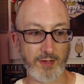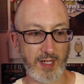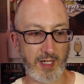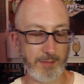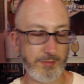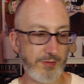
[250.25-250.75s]

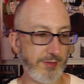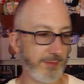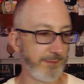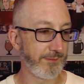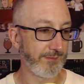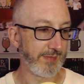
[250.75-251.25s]
hops,
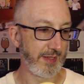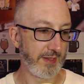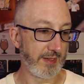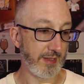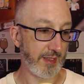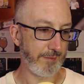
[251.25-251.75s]

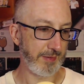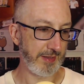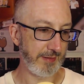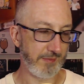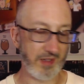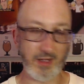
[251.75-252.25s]
I
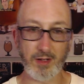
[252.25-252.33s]
mean,